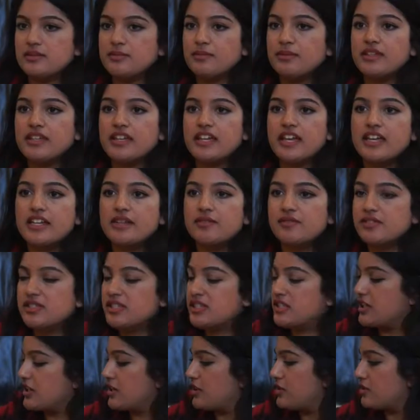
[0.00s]
But they can't even
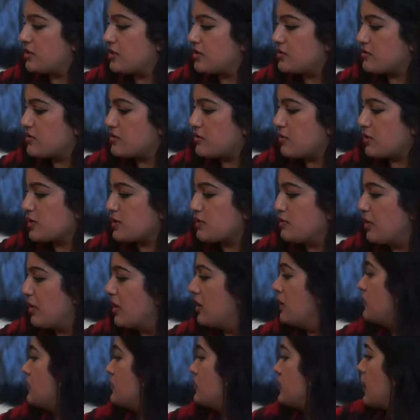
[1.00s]
see you because you're so
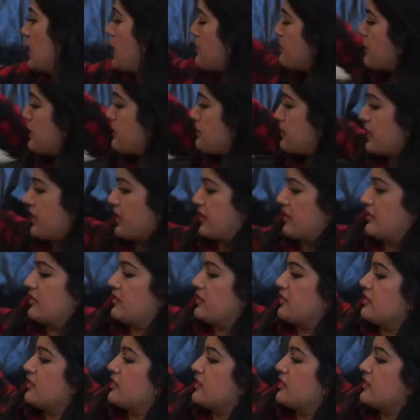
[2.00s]
small. Hop up here.